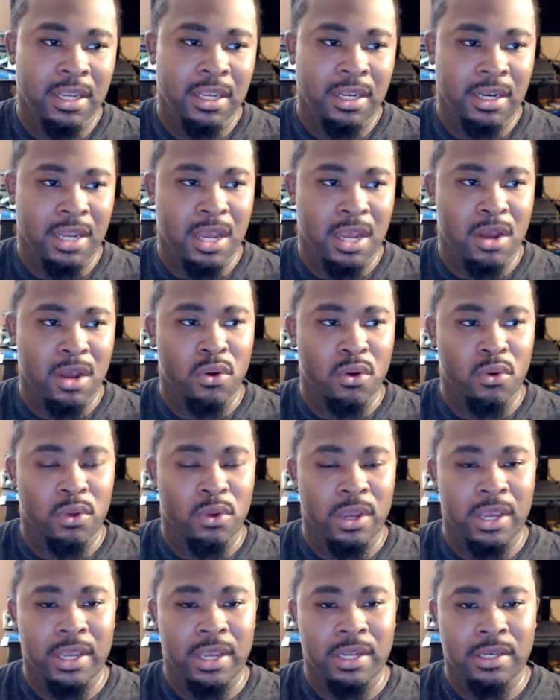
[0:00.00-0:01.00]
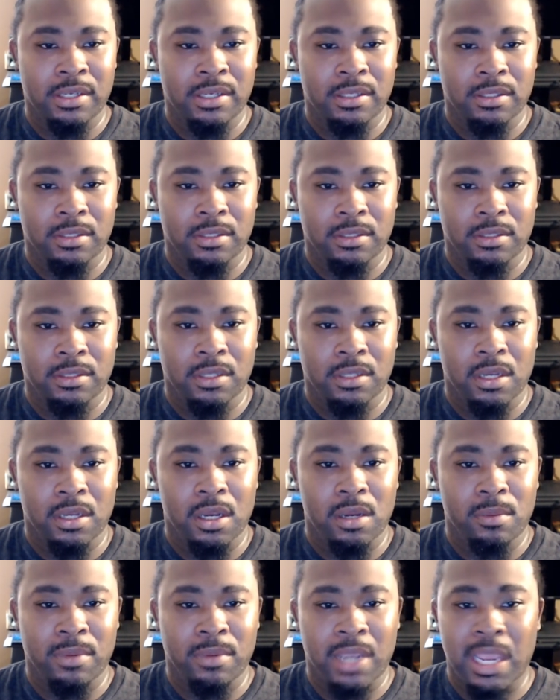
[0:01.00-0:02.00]
Now at
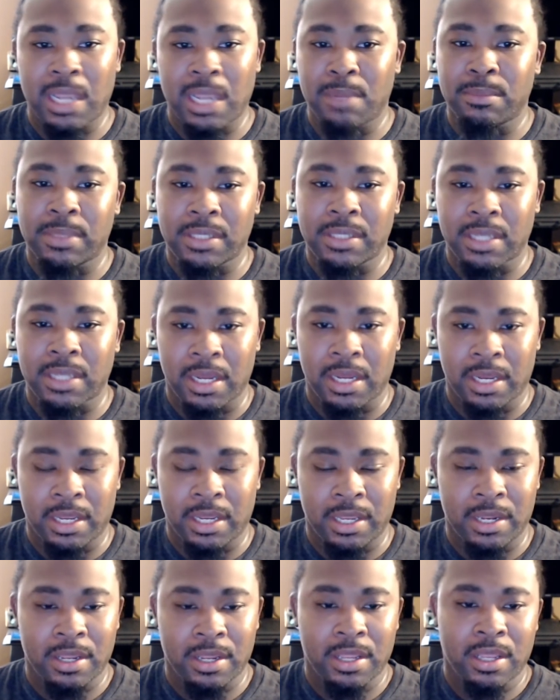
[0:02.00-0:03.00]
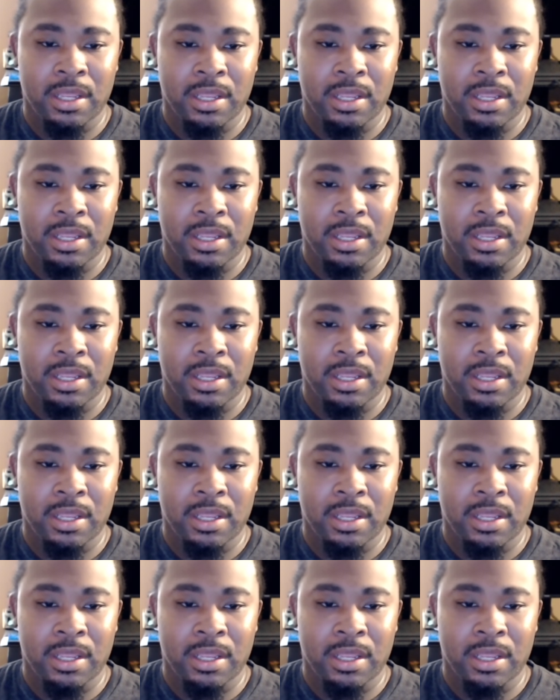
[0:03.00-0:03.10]
Gamescom,